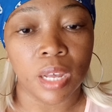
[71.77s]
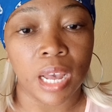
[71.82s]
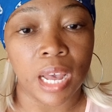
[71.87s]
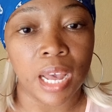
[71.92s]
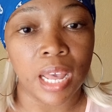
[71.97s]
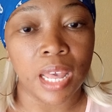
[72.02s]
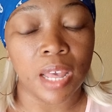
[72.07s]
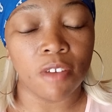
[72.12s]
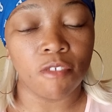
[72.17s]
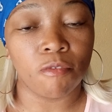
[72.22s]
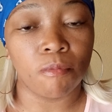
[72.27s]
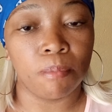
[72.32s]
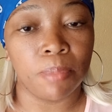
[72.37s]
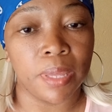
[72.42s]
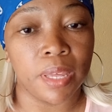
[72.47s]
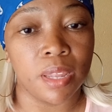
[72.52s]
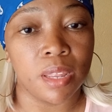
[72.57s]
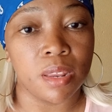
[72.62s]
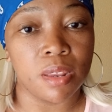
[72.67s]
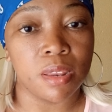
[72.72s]
I have
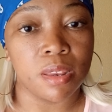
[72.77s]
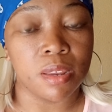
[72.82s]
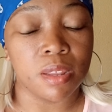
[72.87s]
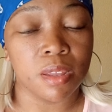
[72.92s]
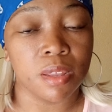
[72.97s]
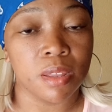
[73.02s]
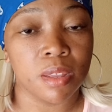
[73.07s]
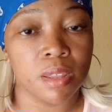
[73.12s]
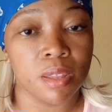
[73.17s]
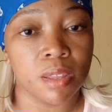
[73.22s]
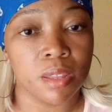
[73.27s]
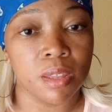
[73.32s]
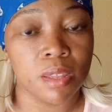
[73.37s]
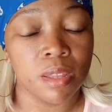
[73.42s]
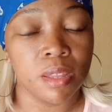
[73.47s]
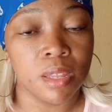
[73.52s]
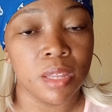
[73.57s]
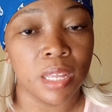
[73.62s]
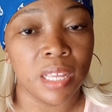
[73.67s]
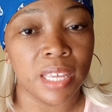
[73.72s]
been
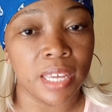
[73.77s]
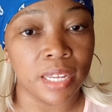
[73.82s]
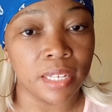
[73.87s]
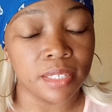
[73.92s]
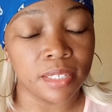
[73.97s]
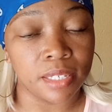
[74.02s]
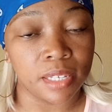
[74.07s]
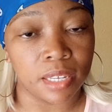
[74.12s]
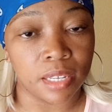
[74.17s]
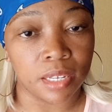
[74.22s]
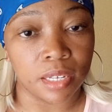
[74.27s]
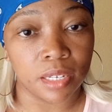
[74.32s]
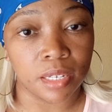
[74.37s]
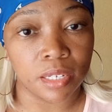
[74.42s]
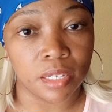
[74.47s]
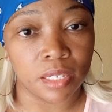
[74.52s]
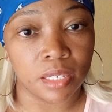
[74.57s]
getting